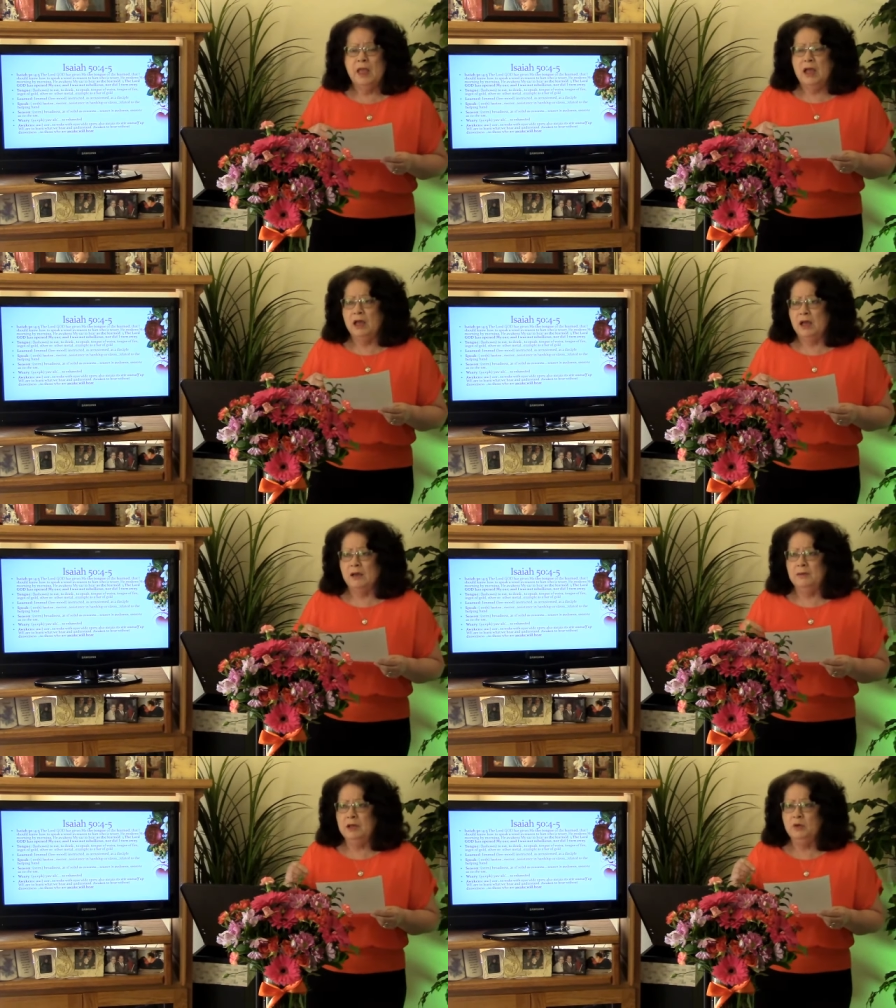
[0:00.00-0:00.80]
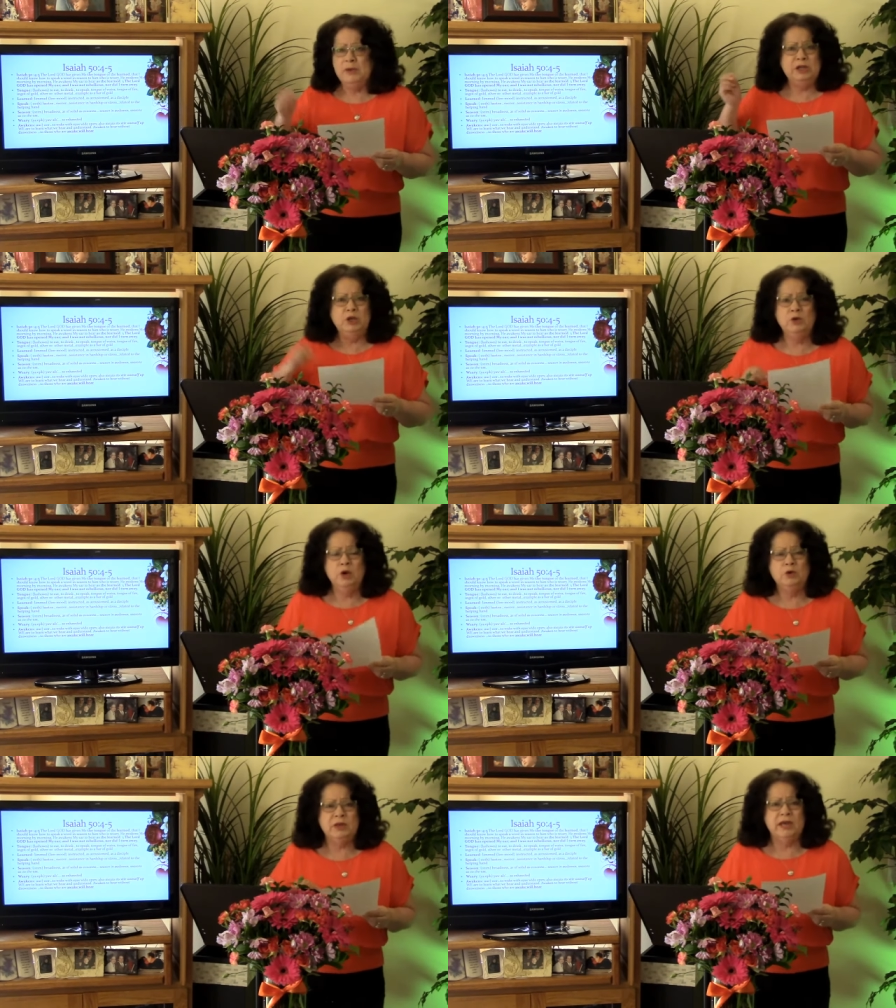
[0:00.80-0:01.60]
uh, we knew
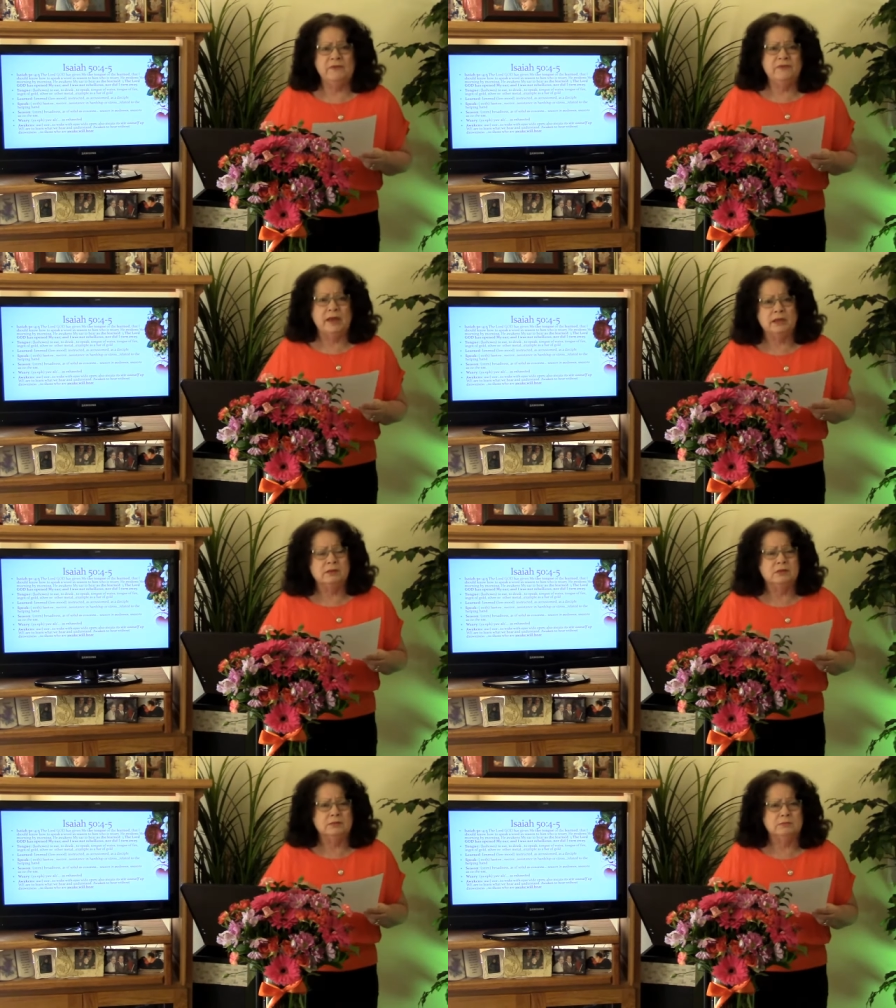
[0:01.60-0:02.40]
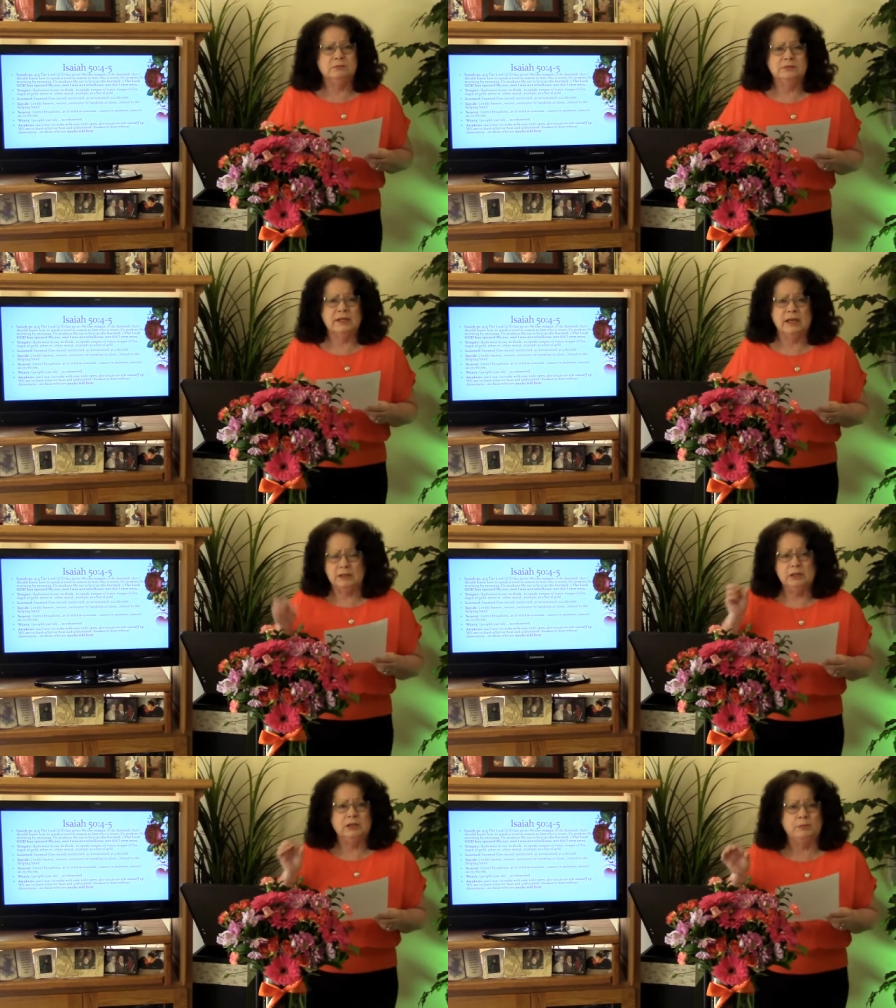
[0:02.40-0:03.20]
who gave that that
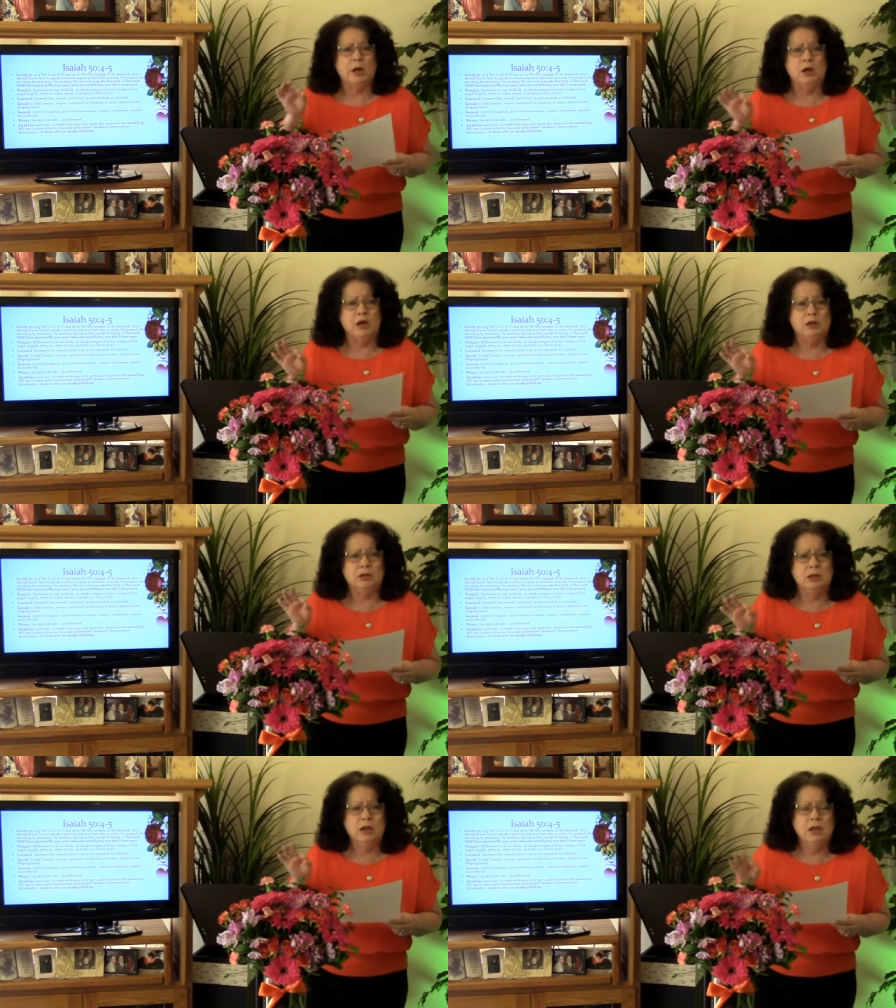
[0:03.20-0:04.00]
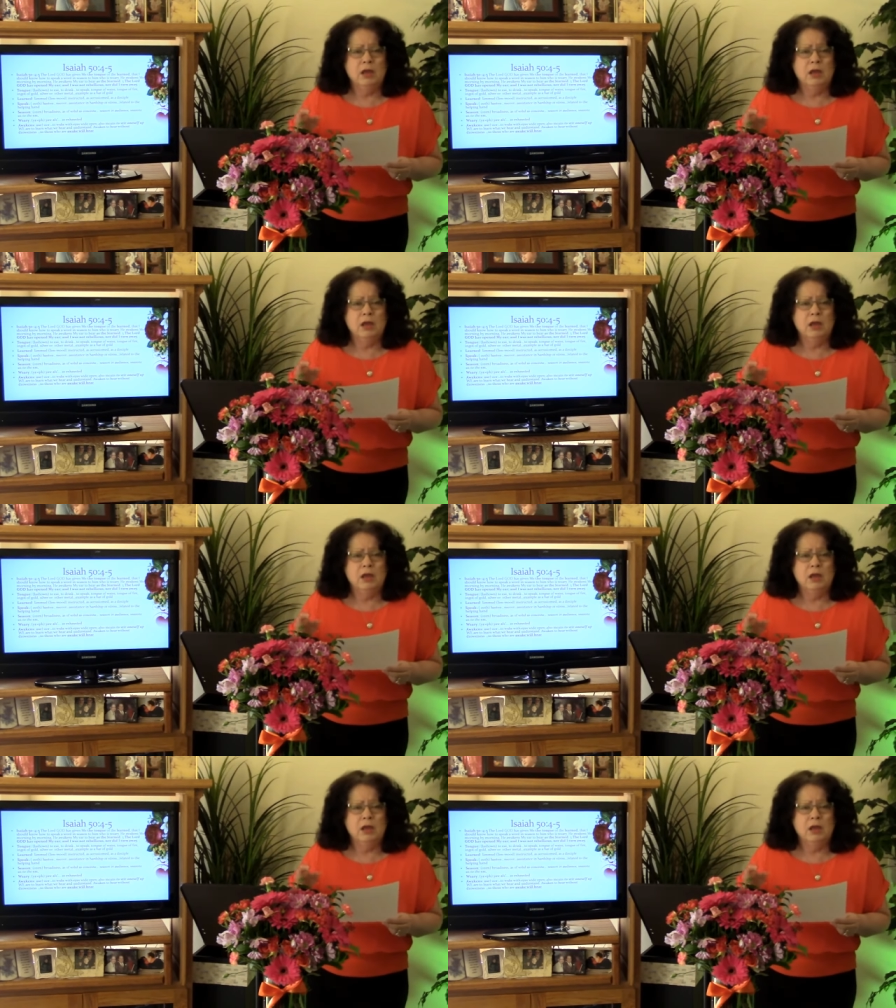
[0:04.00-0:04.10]
little ball